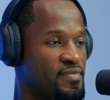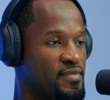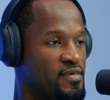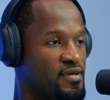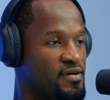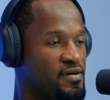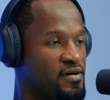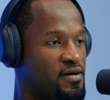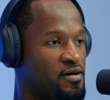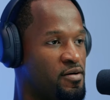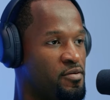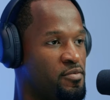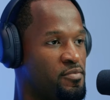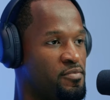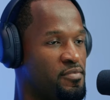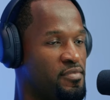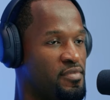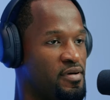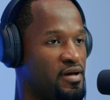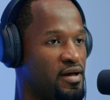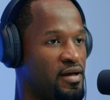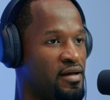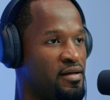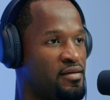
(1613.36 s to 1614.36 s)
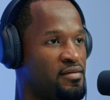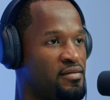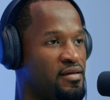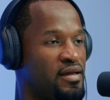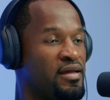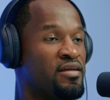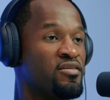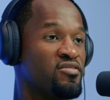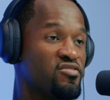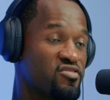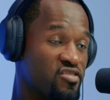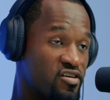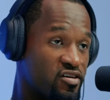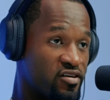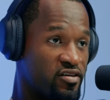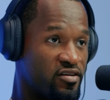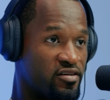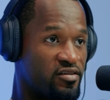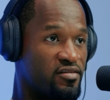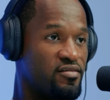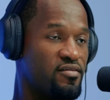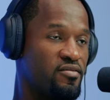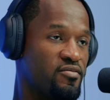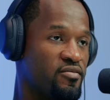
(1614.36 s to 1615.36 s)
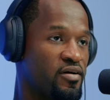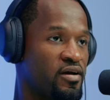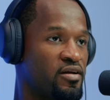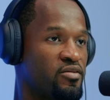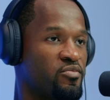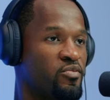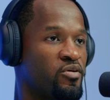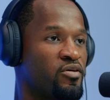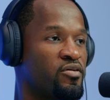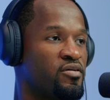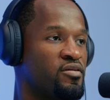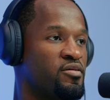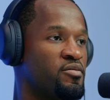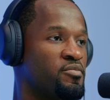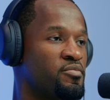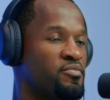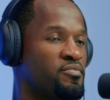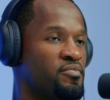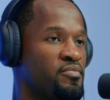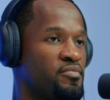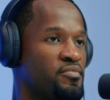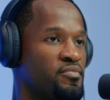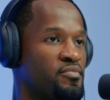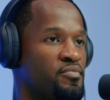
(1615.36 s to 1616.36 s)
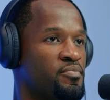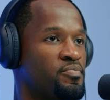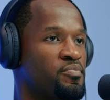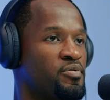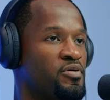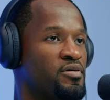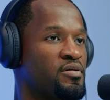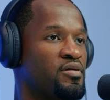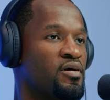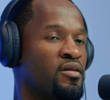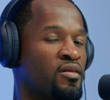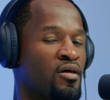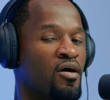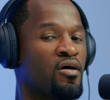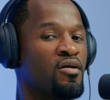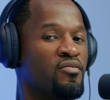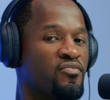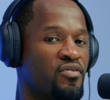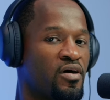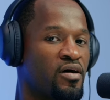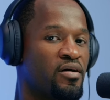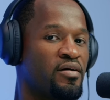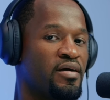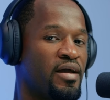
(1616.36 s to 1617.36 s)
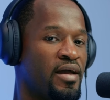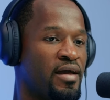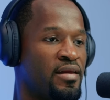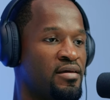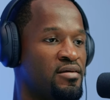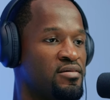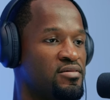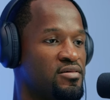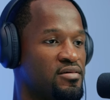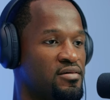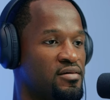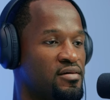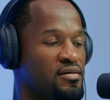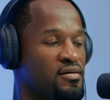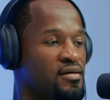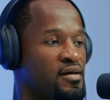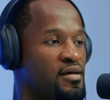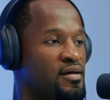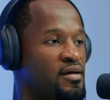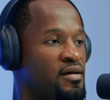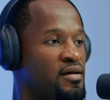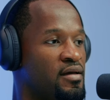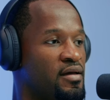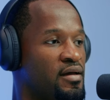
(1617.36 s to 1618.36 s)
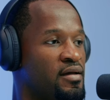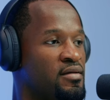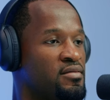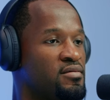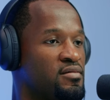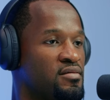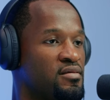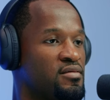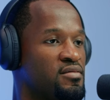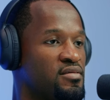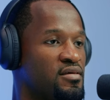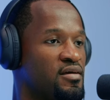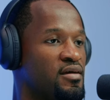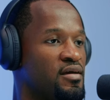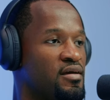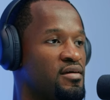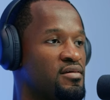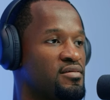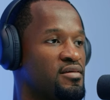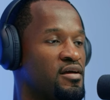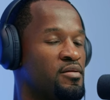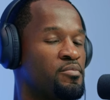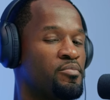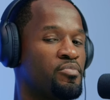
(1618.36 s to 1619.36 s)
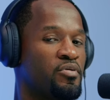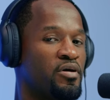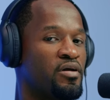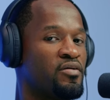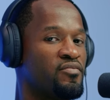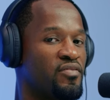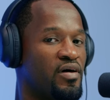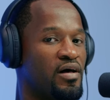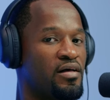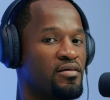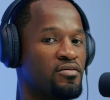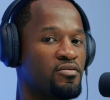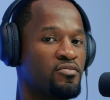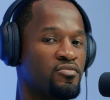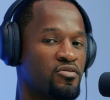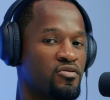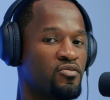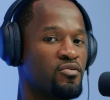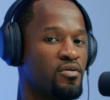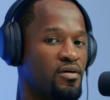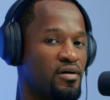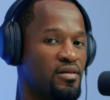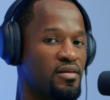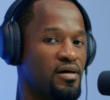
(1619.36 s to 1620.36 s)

Um, and in turn, right, we're going to put a lot of our energy into the things that bring value to our